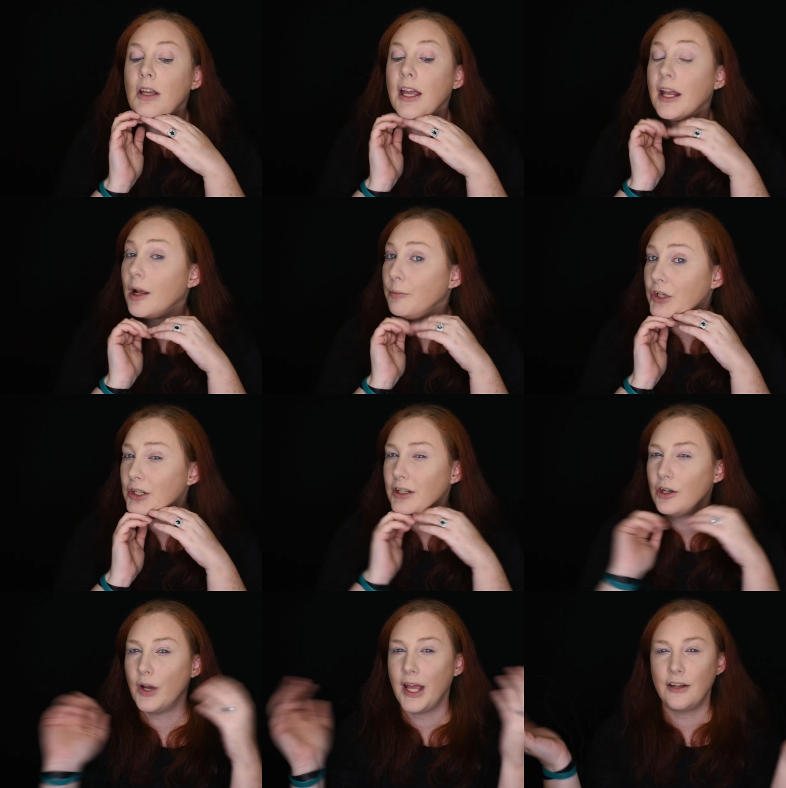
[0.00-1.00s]
And I'm going to
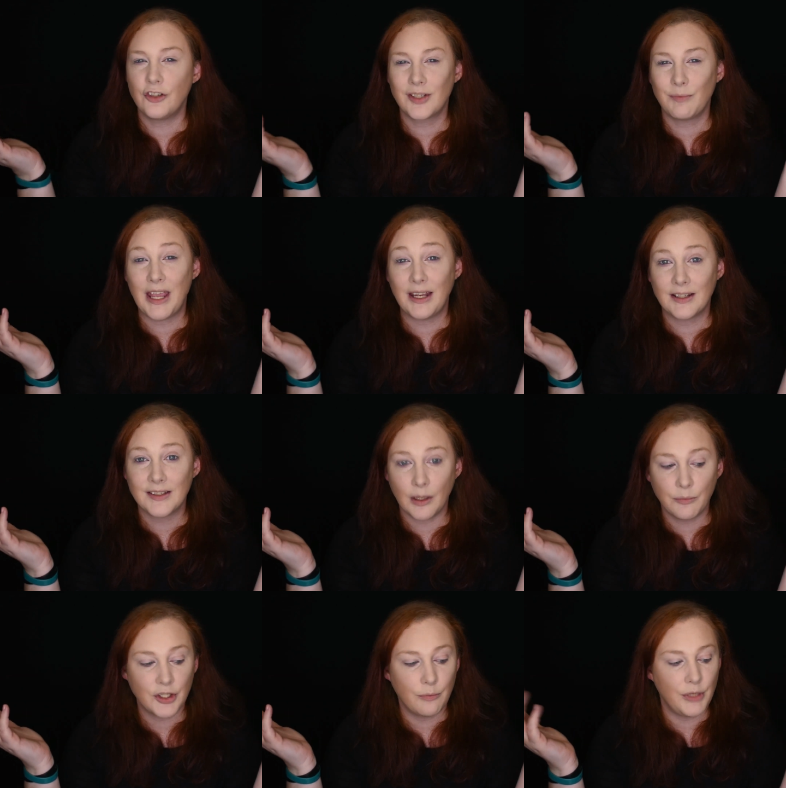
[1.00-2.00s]
go ahead and just make an
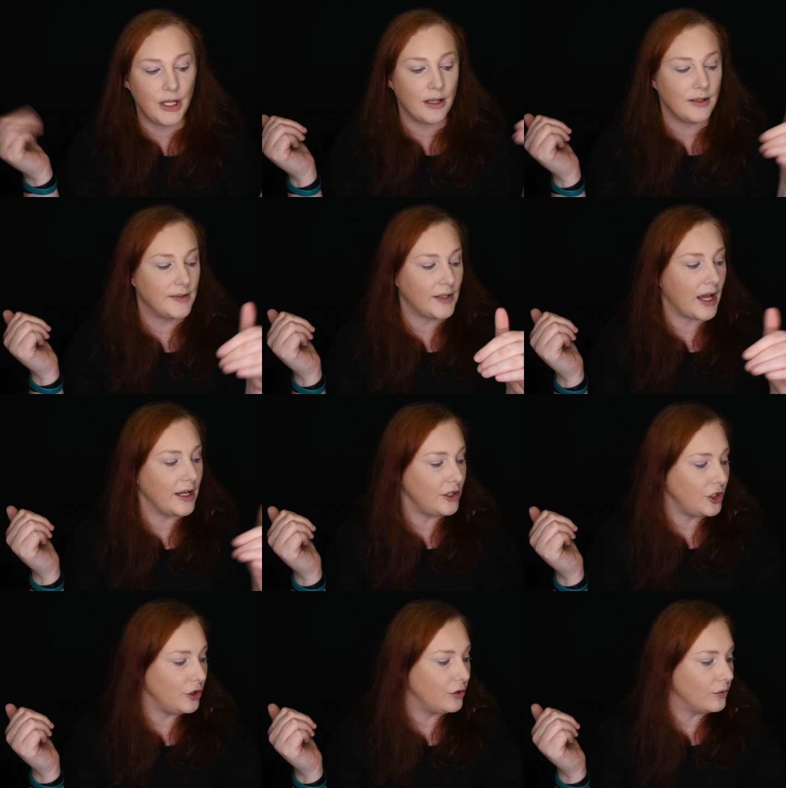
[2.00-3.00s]
assumption because I
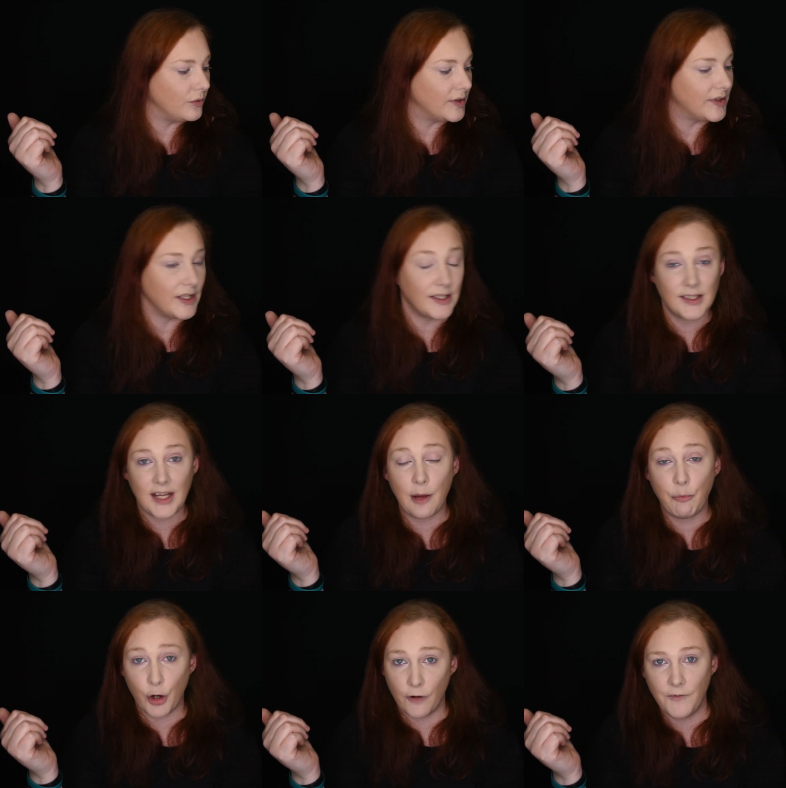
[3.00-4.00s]
use the Stay
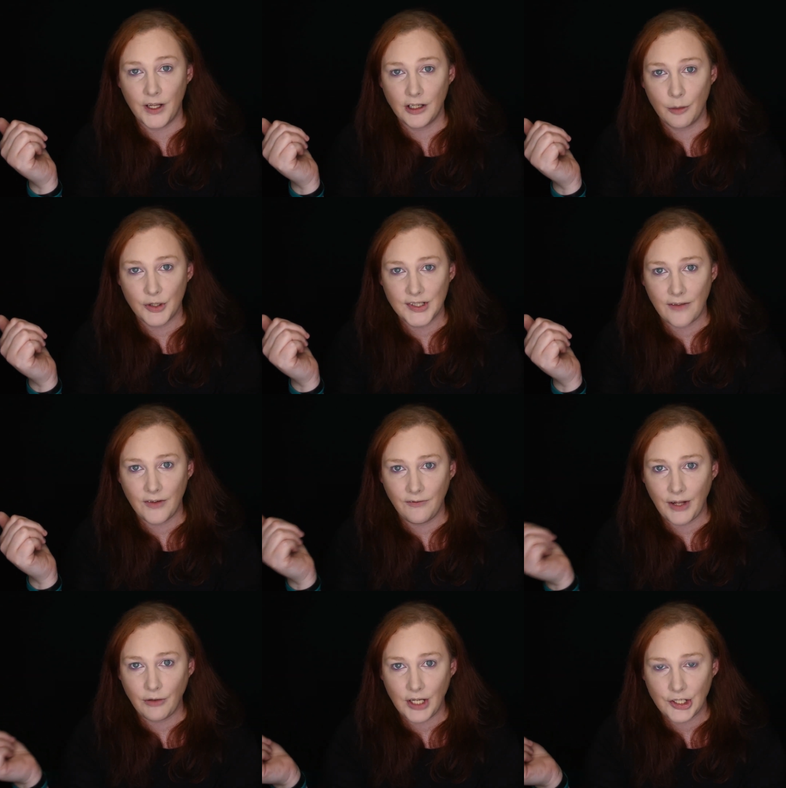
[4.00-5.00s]
Perfect number 7
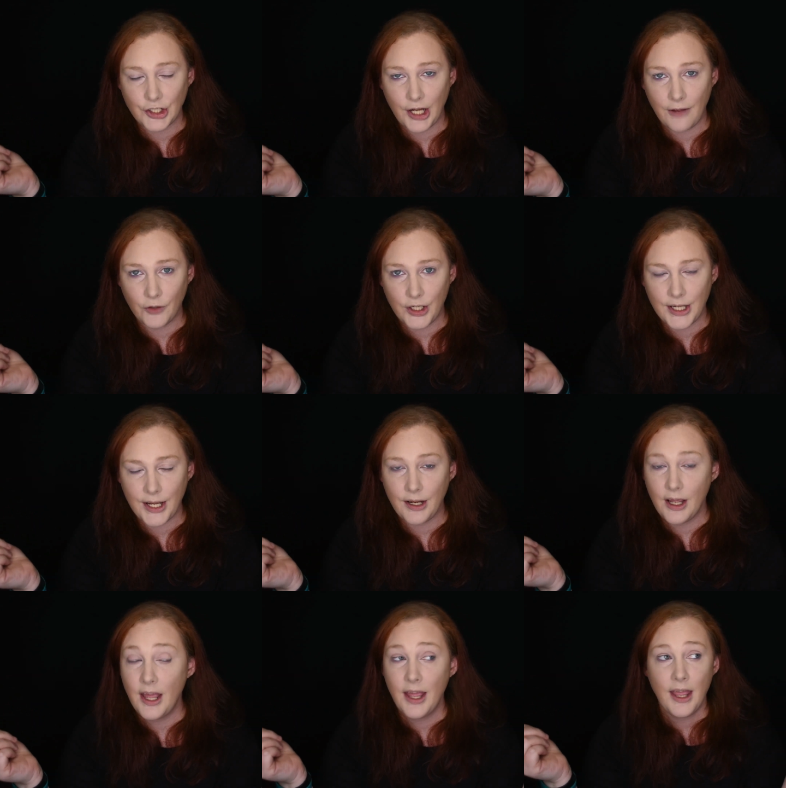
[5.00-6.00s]
foundation every day
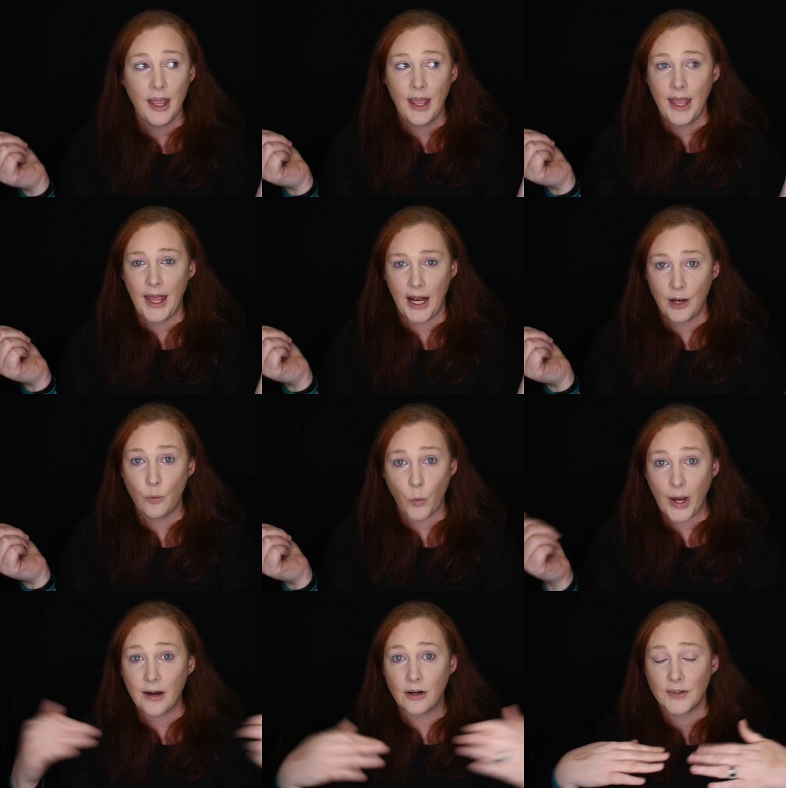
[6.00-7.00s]
and it
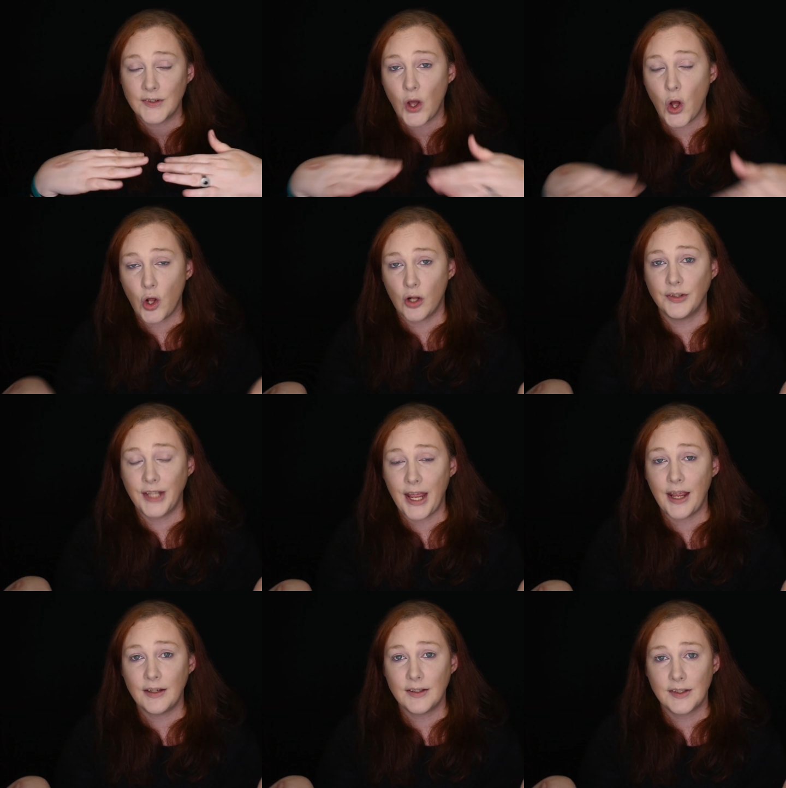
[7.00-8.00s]
wears all
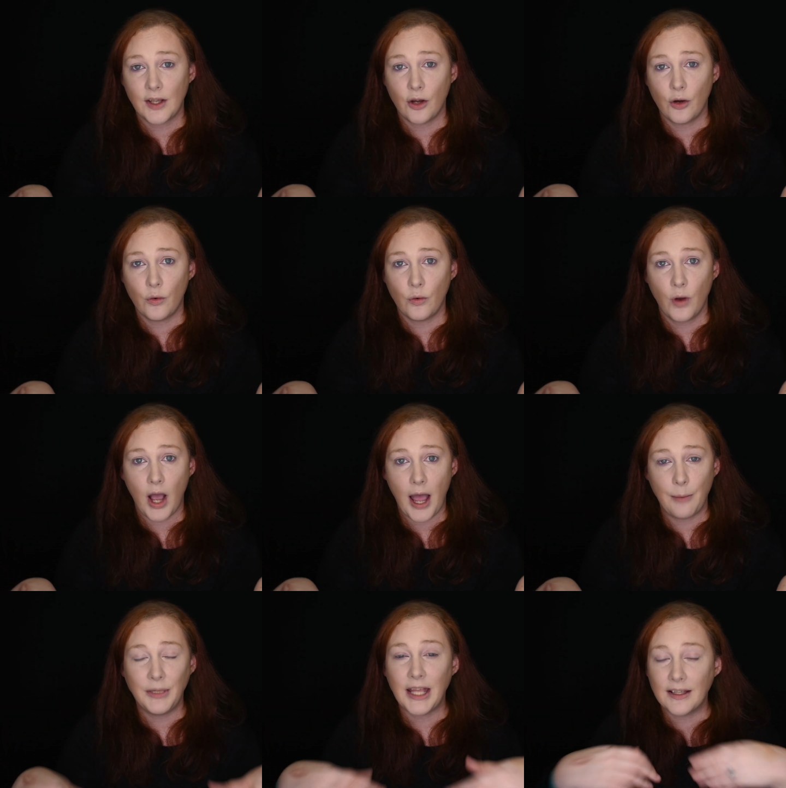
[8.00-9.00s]
day. So
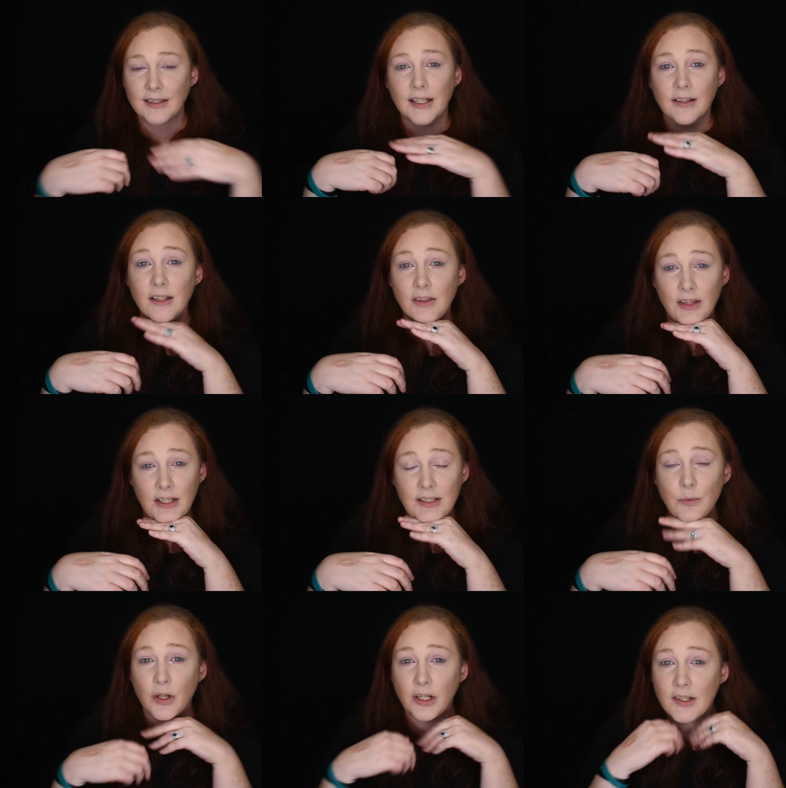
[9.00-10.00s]
I'm guessing that
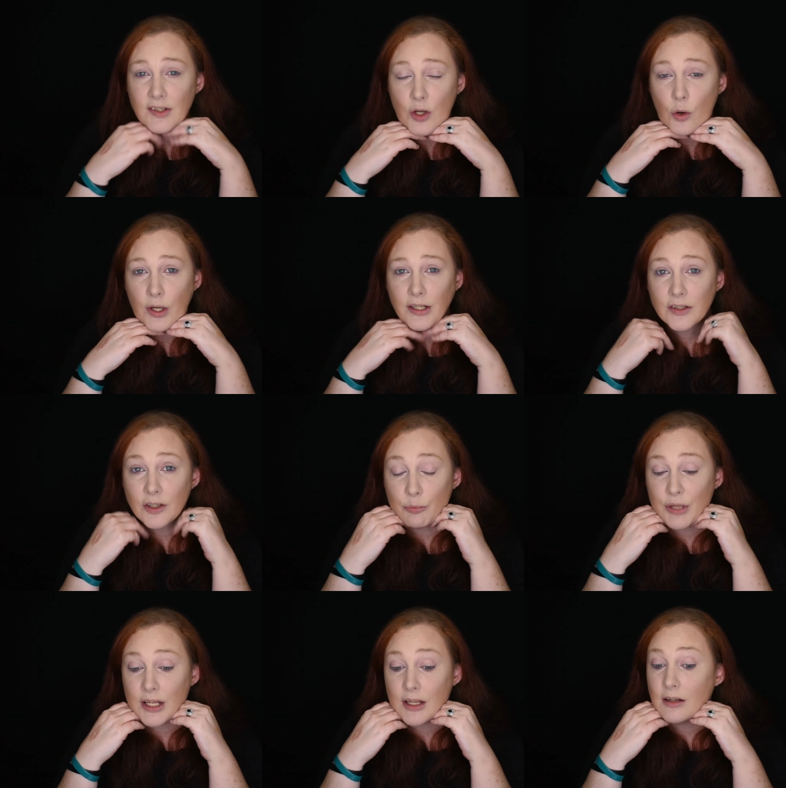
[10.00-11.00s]
this one is going to
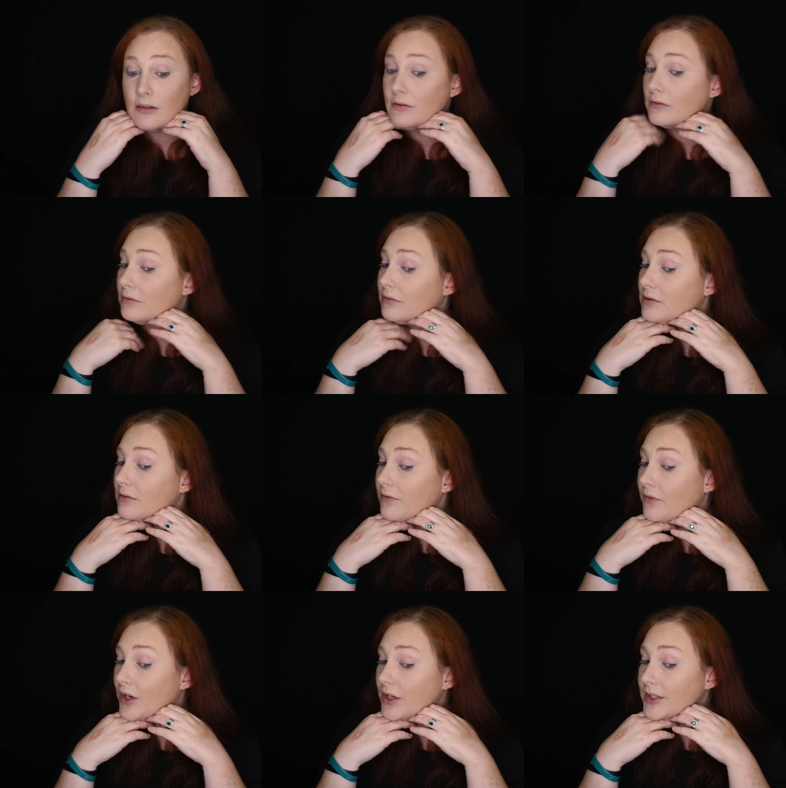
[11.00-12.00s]
be
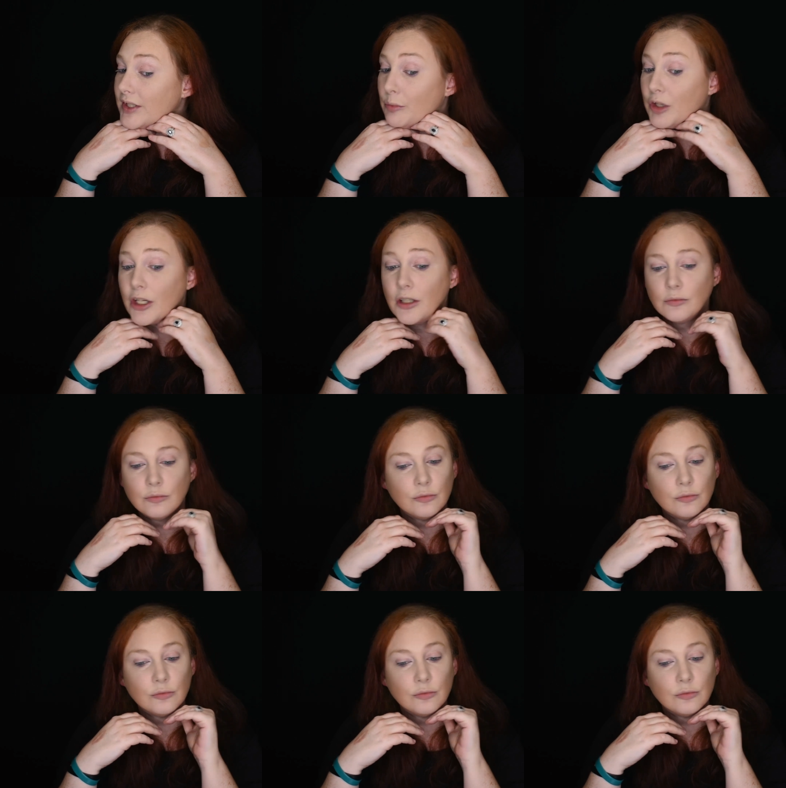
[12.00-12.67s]
very similar.